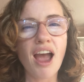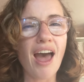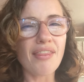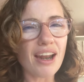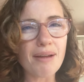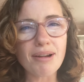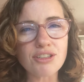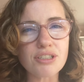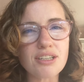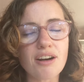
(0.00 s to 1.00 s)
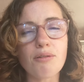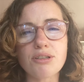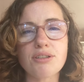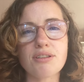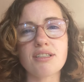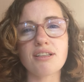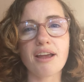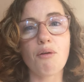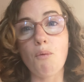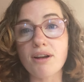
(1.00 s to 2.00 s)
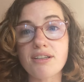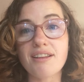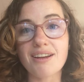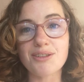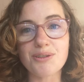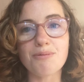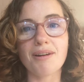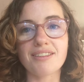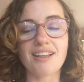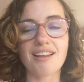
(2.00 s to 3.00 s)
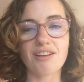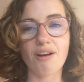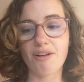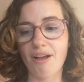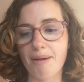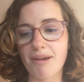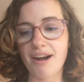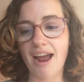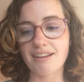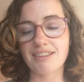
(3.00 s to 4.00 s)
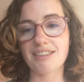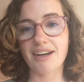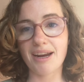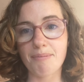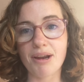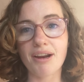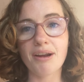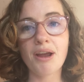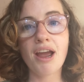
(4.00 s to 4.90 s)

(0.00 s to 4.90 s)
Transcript: And then I'm interested in questions like what did they do once they saw climate as dynamic?